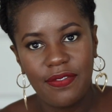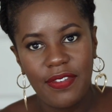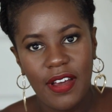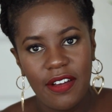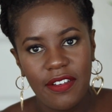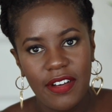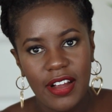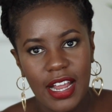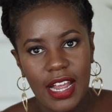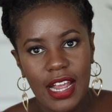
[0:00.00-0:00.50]

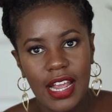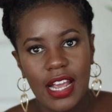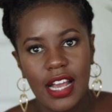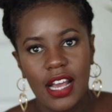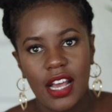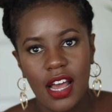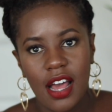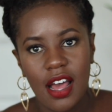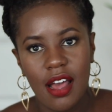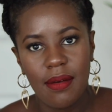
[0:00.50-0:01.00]
very
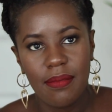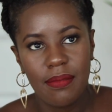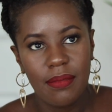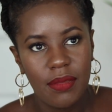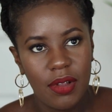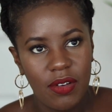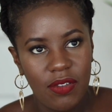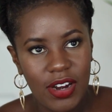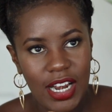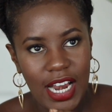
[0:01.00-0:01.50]

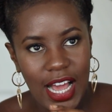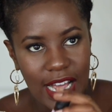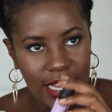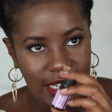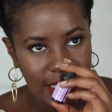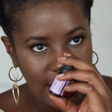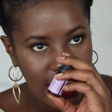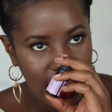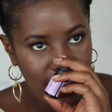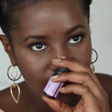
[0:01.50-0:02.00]

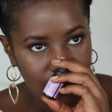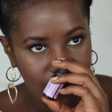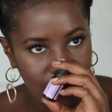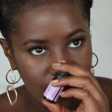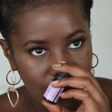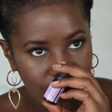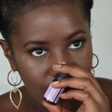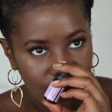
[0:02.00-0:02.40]
relaxing,